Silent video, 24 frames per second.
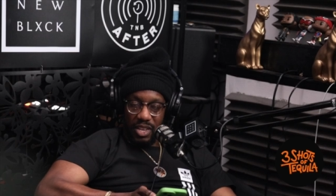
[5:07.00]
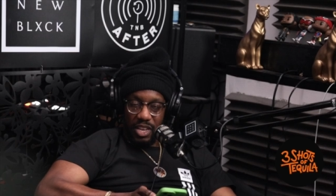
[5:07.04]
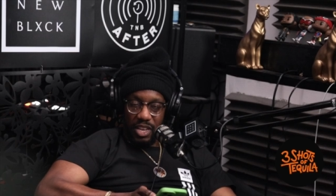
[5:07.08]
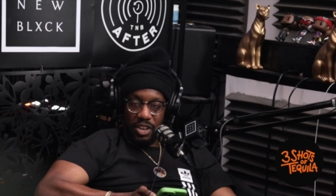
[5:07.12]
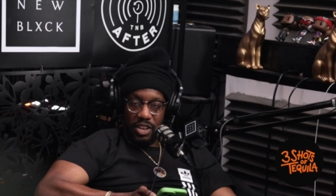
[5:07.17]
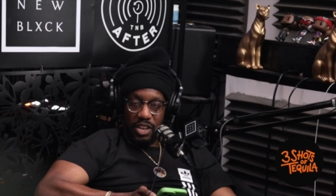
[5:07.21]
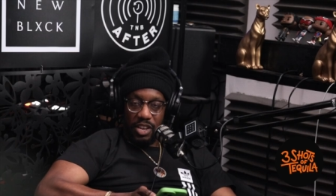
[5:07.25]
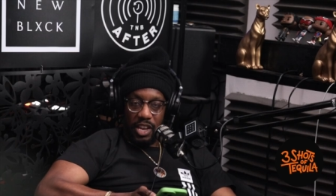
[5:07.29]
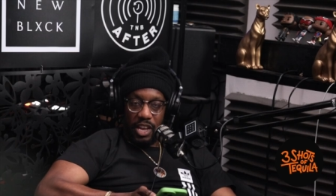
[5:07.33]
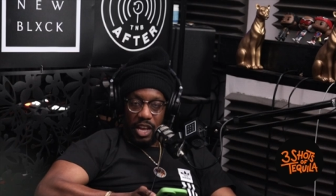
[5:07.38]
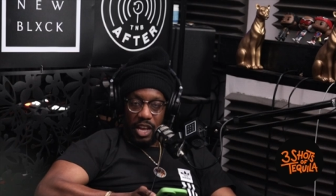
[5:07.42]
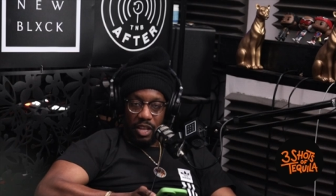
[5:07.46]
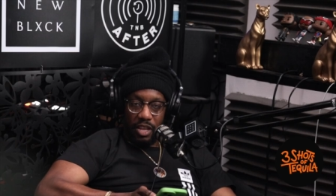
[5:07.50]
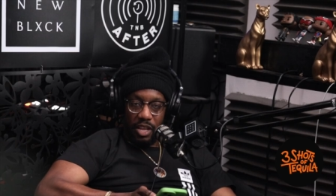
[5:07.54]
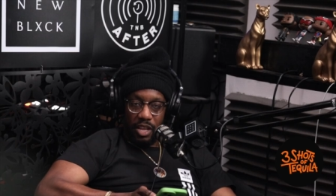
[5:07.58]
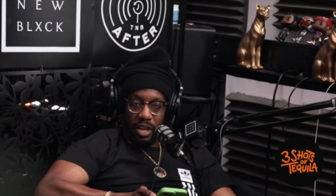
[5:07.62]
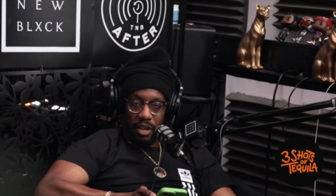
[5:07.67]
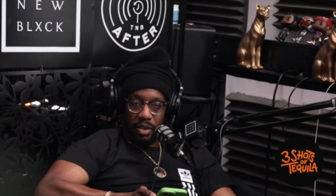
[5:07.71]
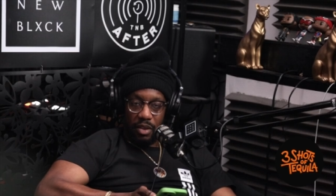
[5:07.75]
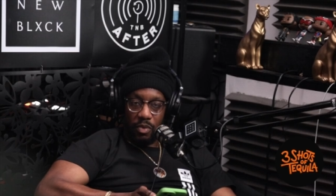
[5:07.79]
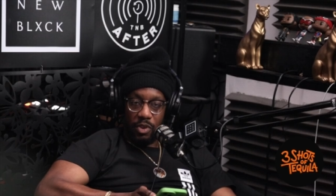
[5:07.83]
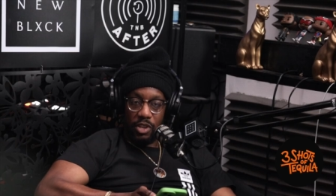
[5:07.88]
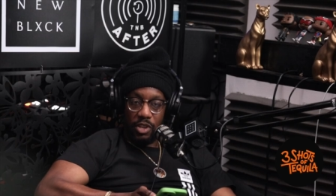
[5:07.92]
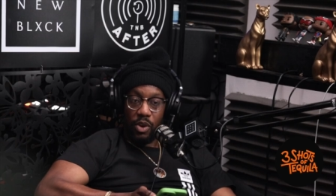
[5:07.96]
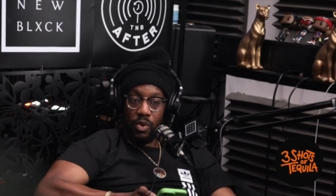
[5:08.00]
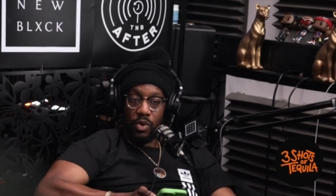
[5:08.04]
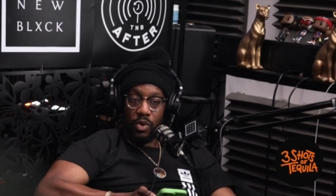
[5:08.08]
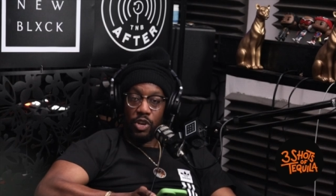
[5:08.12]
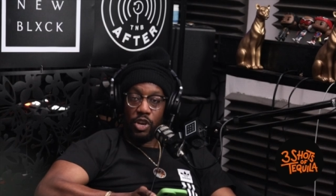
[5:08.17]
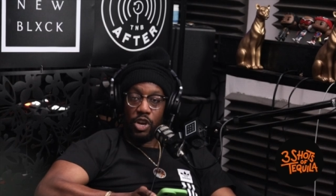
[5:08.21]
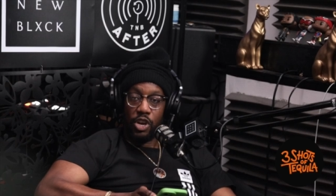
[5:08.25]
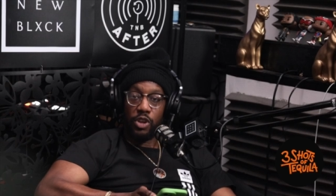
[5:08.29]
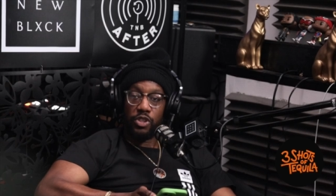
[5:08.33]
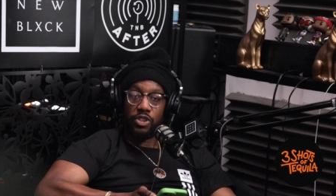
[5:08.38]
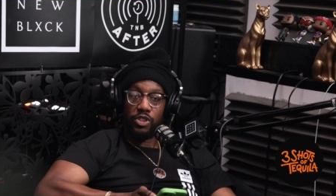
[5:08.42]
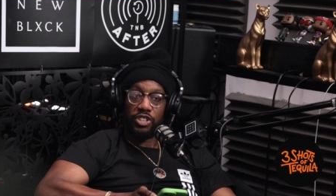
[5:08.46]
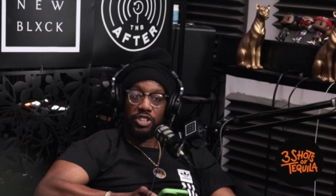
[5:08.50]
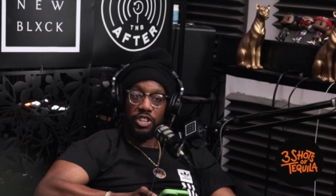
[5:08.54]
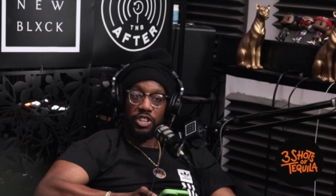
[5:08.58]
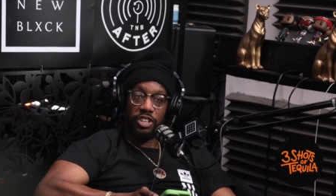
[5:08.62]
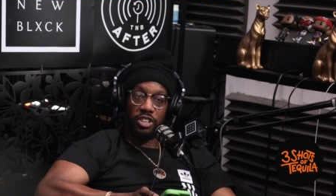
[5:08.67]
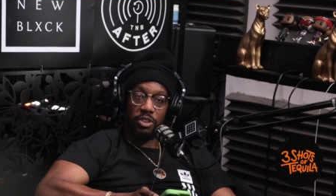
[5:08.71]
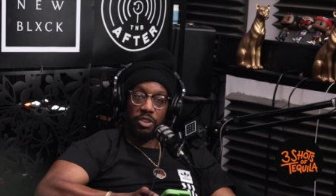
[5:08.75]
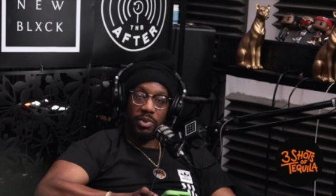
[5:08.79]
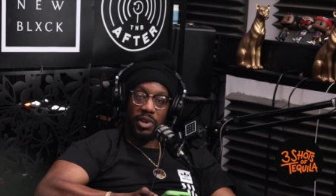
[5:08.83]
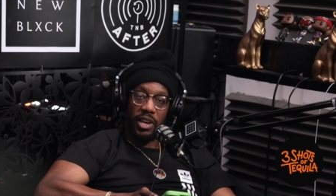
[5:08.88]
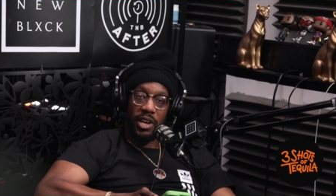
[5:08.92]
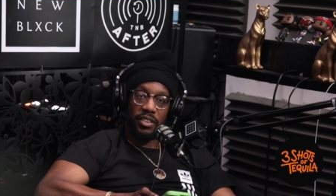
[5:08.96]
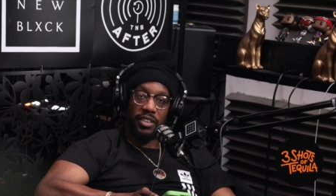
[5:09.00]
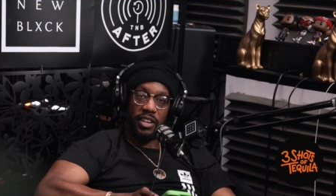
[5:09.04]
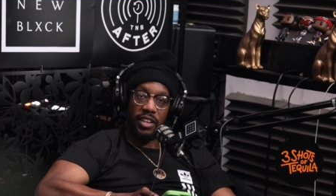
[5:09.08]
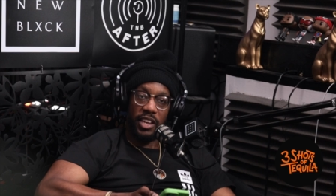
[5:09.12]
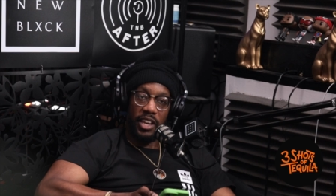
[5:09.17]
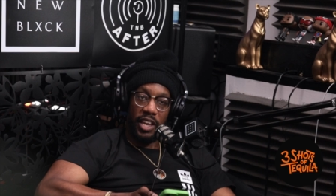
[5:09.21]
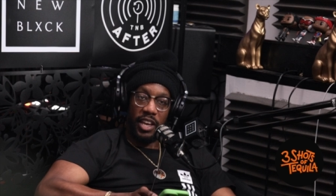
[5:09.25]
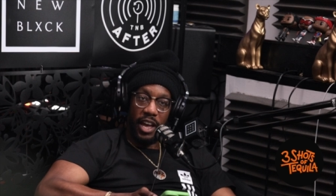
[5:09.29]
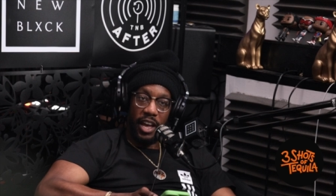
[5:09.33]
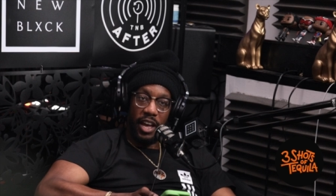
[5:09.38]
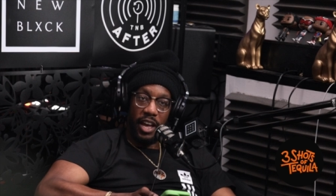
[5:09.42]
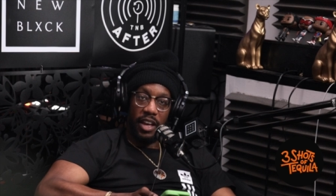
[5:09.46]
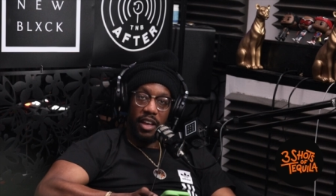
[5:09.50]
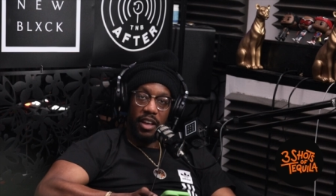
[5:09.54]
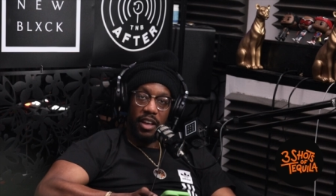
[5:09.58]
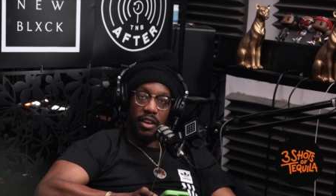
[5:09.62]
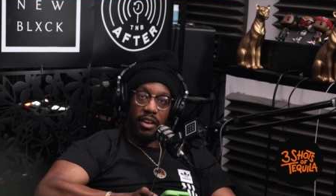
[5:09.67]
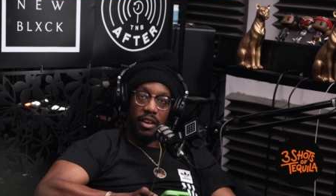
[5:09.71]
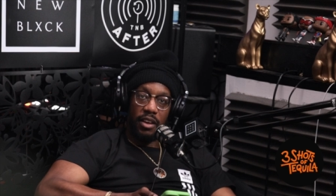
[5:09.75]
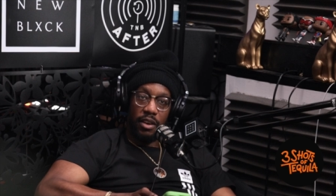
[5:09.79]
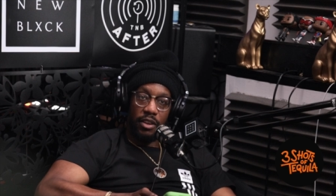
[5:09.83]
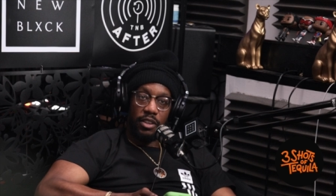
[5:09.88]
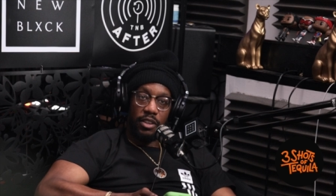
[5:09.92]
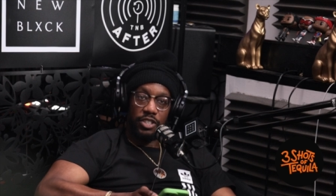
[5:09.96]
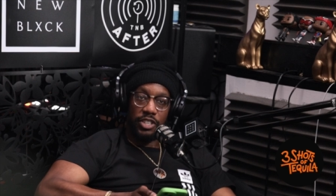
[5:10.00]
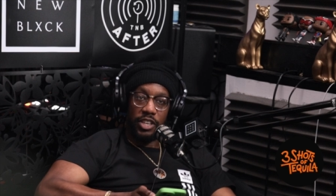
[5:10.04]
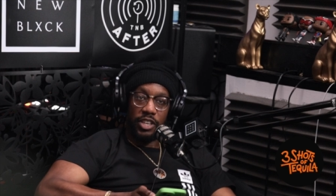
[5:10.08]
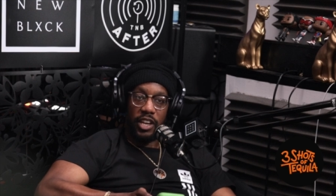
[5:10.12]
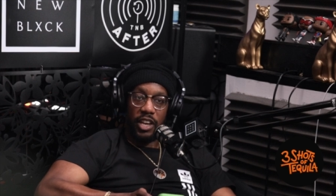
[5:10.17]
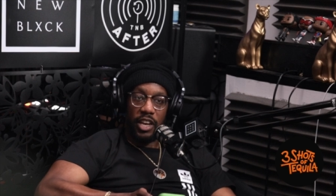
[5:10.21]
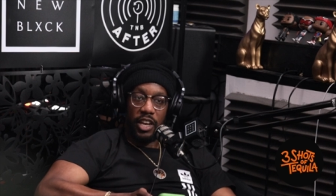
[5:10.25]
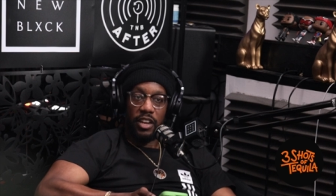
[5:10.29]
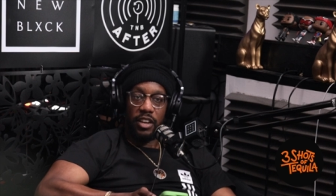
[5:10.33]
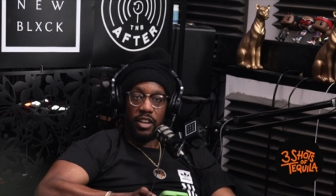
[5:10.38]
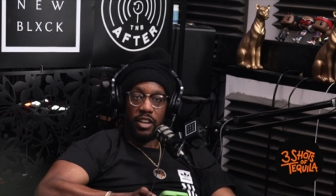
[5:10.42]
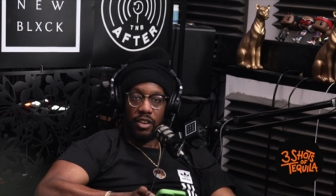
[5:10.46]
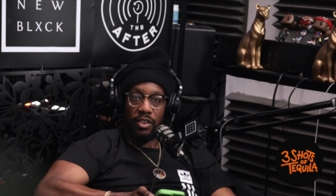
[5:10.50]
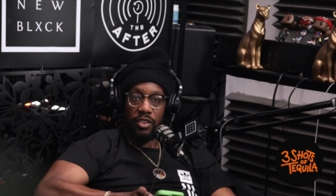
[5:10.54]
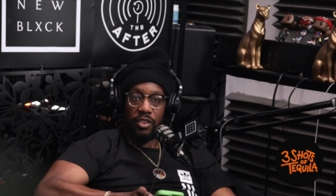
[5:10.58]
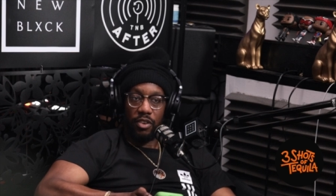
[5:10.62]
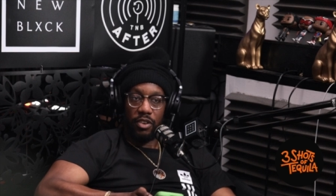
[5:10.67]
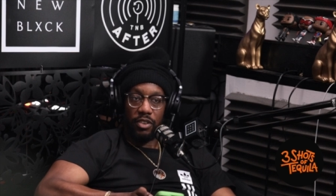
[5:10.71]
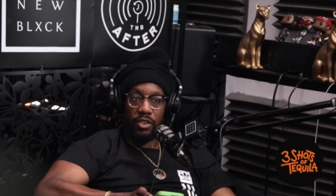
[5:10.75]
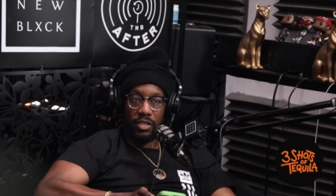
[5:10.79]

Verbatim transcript: yeah, you can get yeah. well, you go to a shisha place and get chicken and